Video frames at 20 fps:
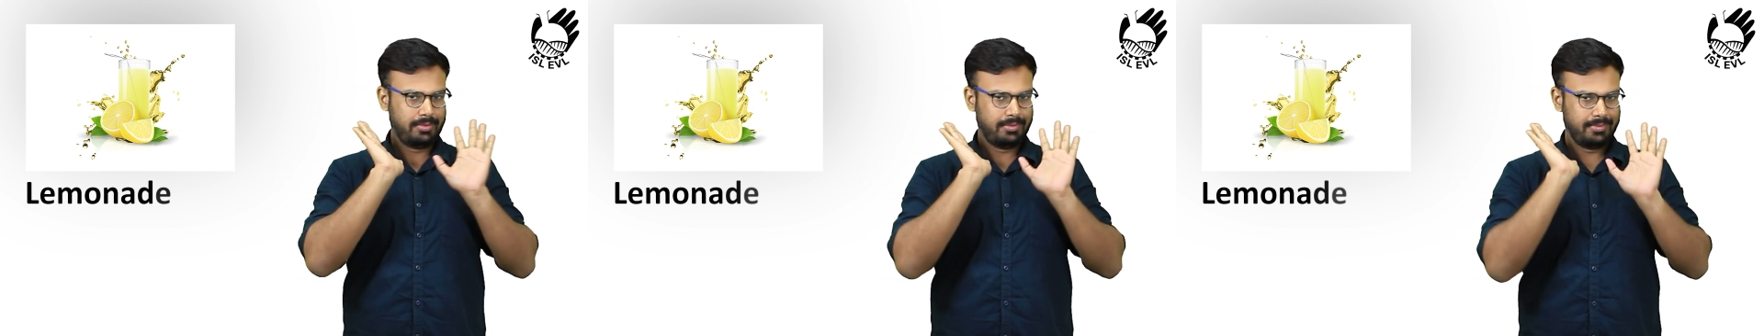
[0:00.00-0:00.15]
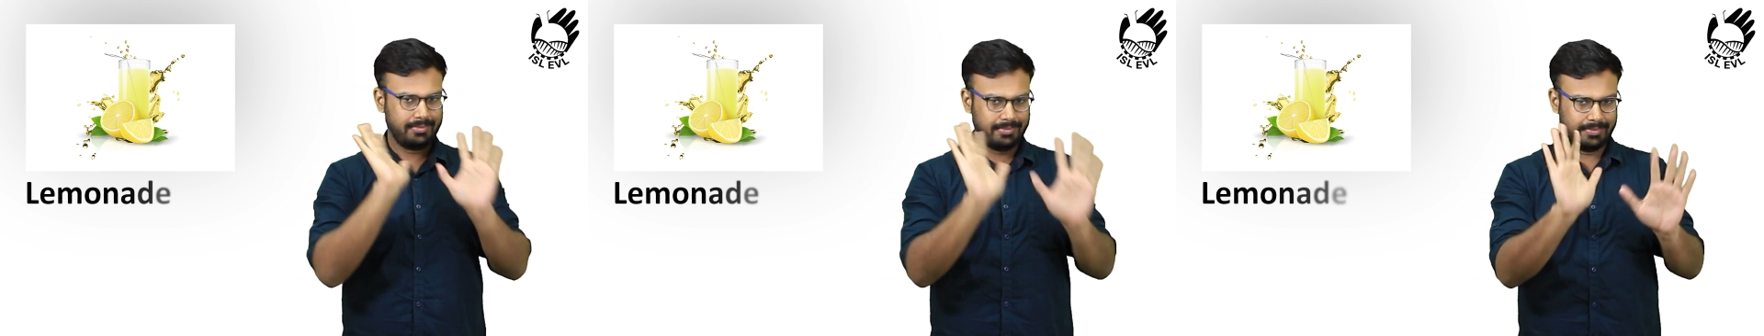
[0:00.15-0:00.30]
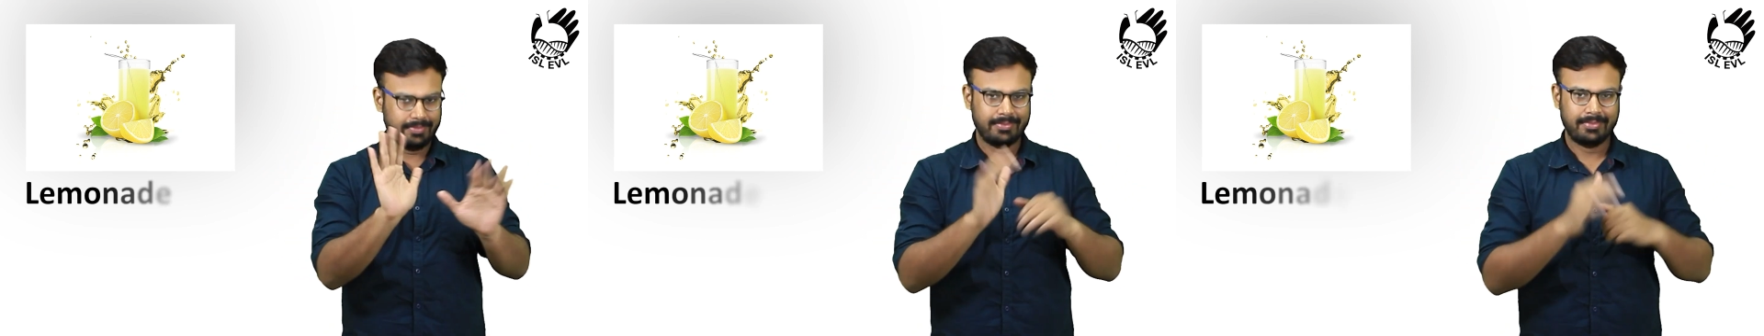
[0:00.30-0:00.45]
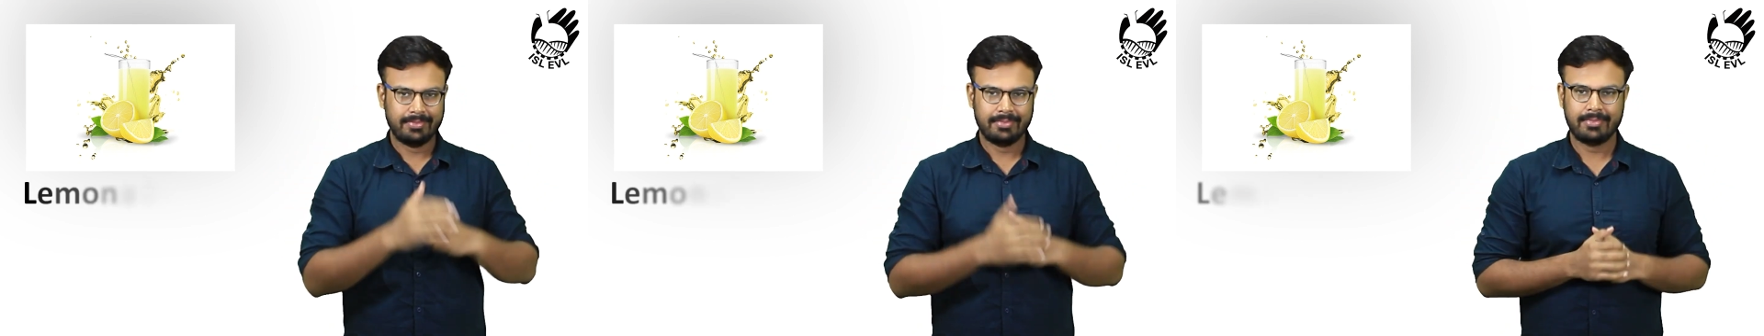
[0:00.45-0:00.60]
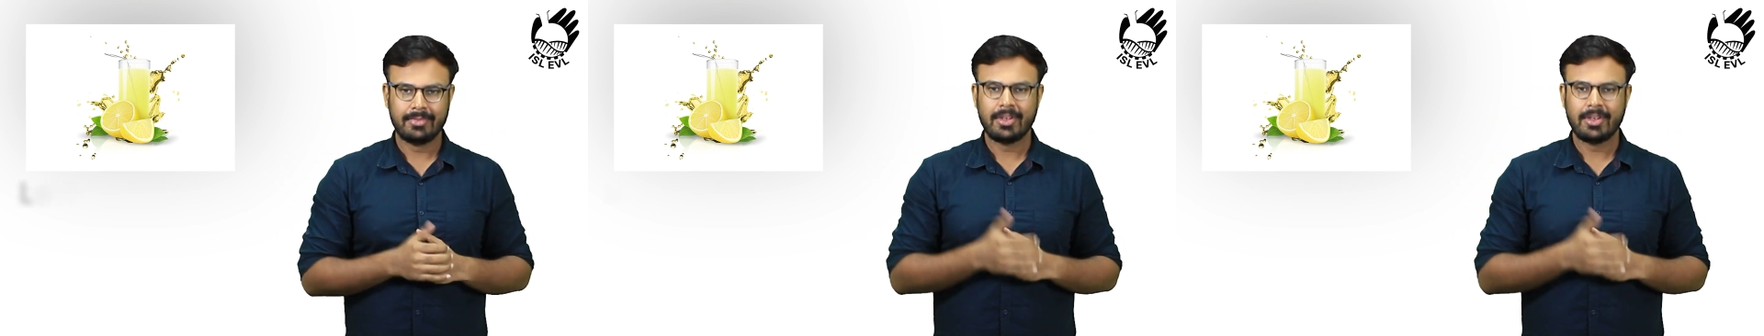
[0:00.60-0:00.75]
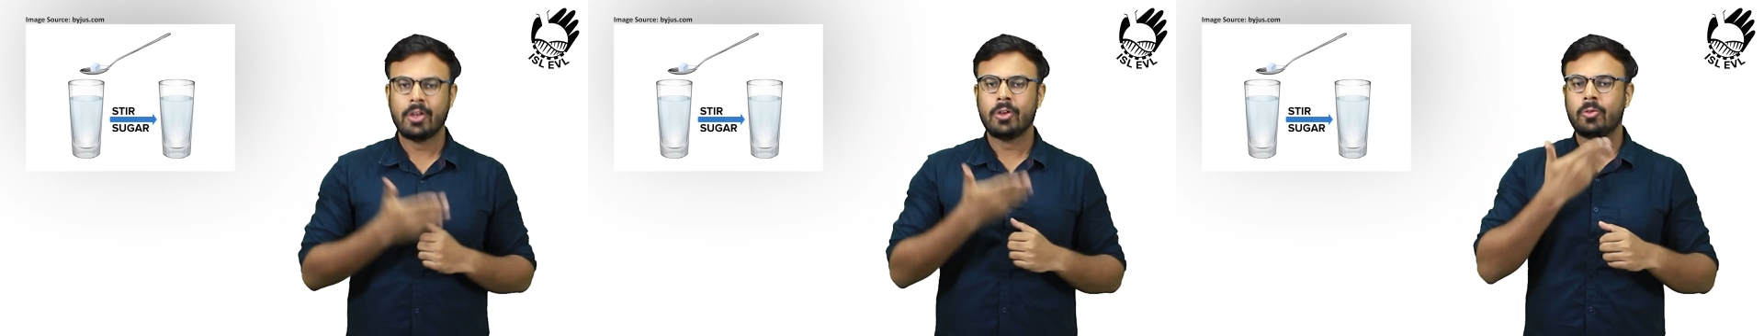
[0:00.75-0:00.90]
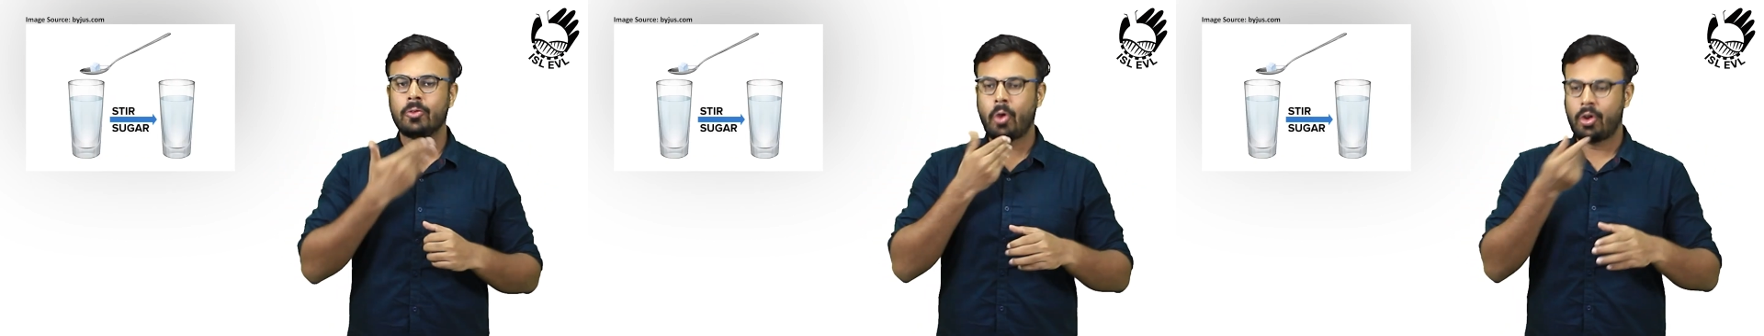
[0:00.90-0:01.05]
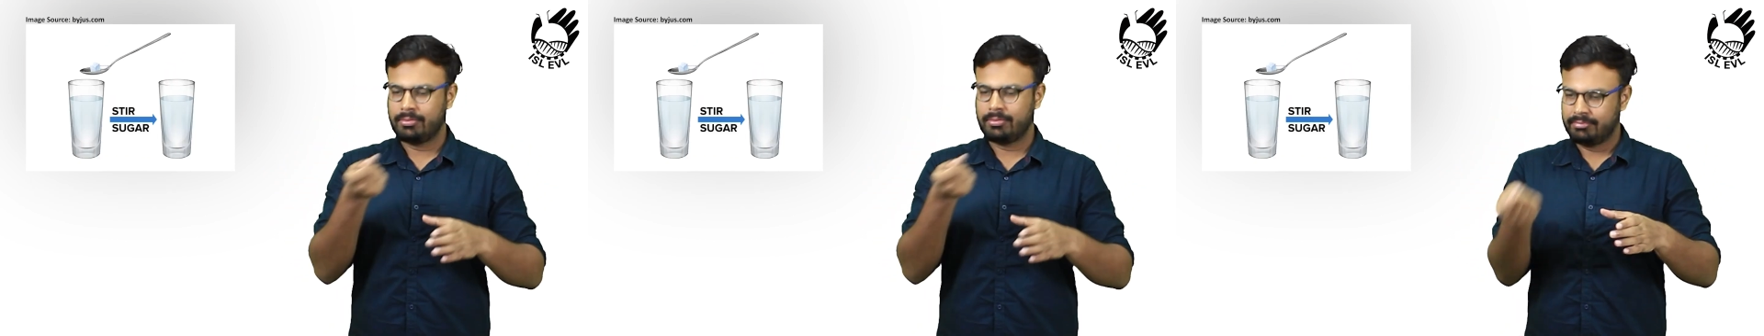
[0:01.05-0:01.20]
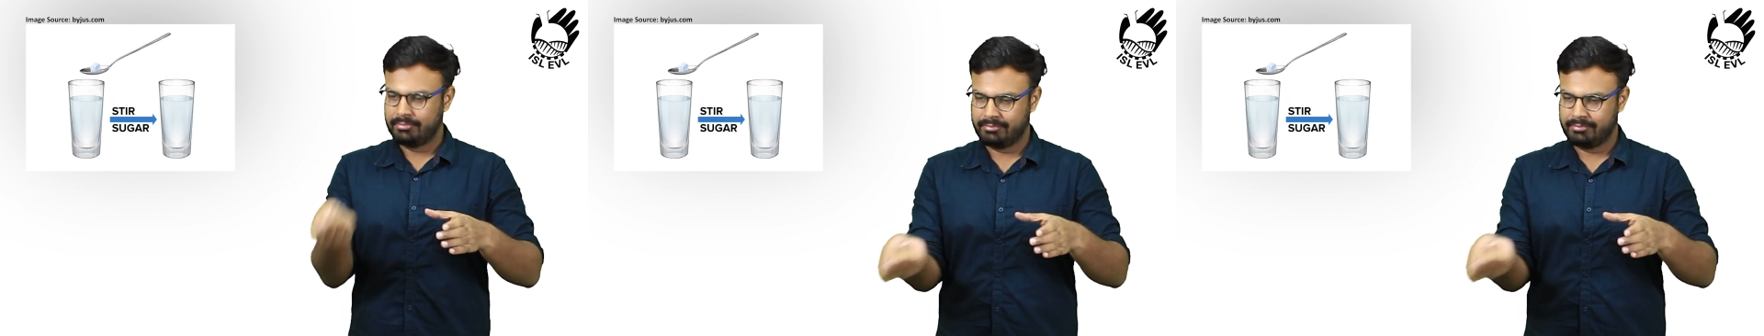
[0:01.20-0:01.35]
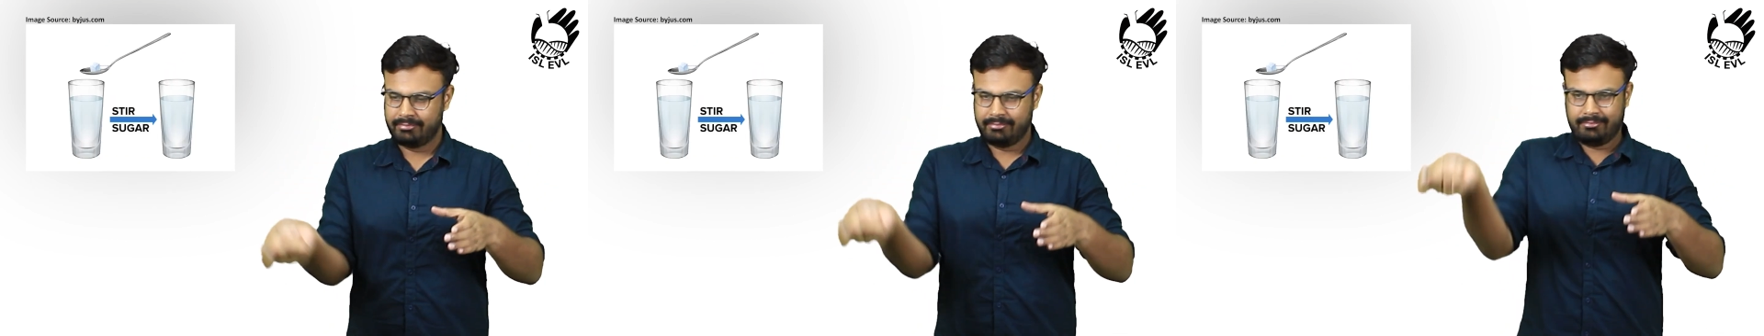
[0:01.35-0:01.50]
can be mixed into a
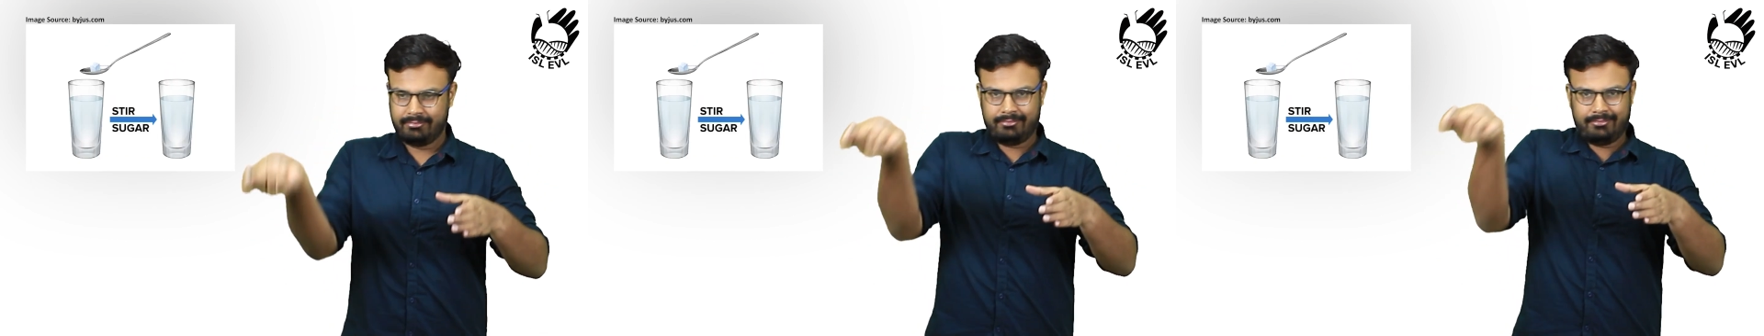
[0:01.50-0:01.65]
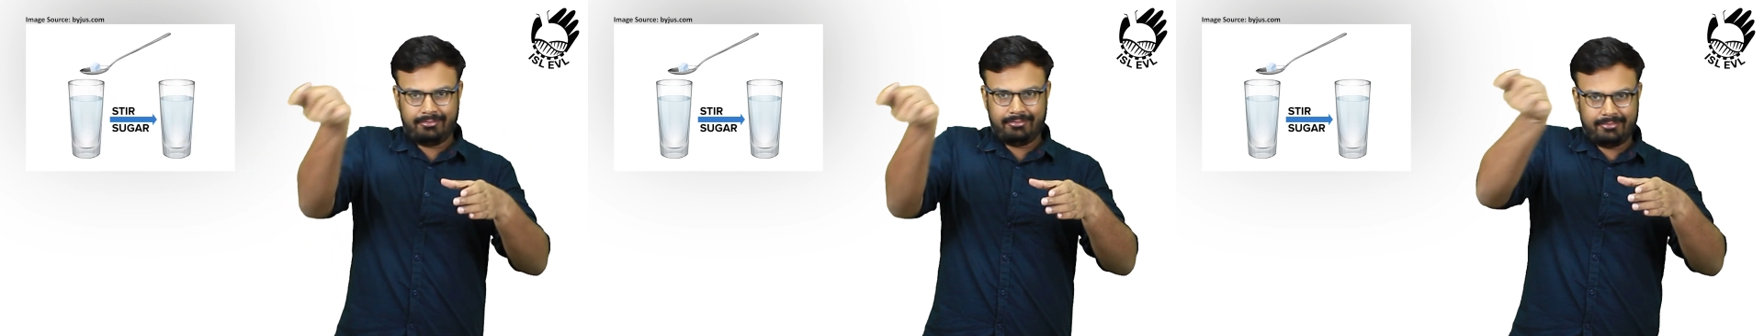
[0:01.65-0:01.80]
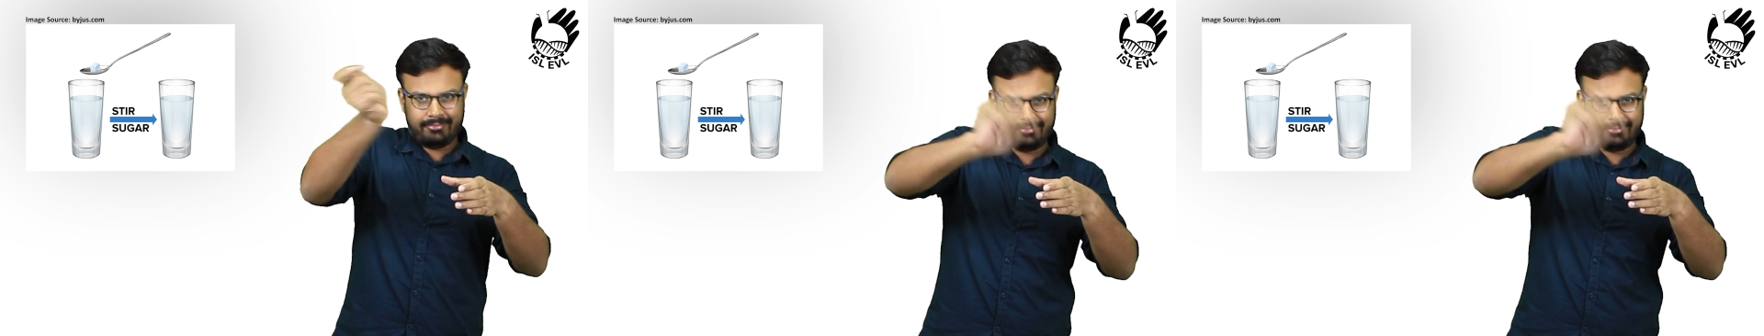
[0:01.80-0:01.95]
glass of water.